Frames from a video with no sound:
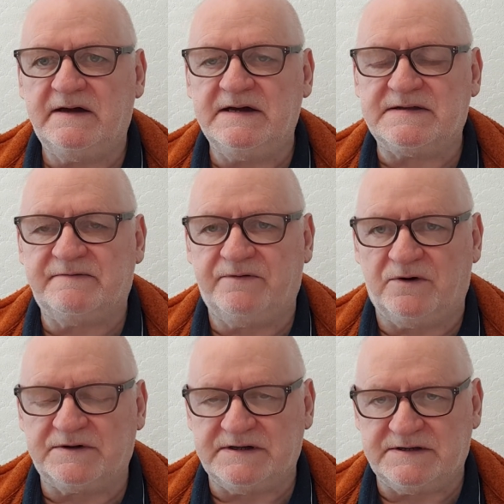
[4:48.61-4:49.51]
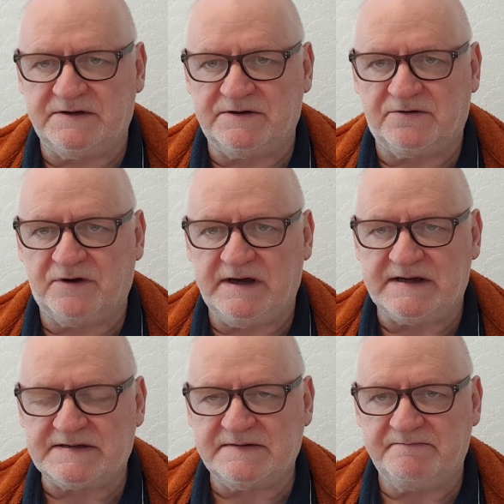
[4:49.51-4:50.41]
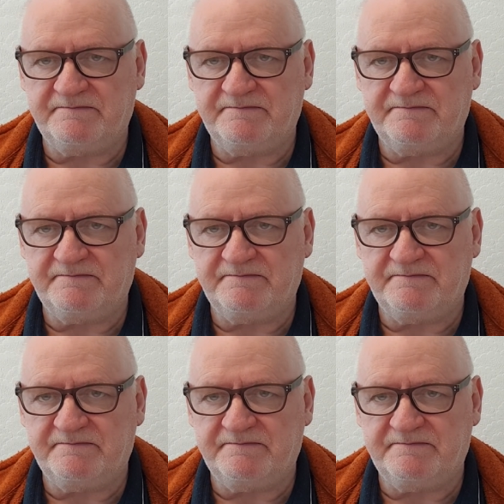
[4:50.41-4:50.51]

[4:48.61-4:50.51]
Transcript: is 42 degrees.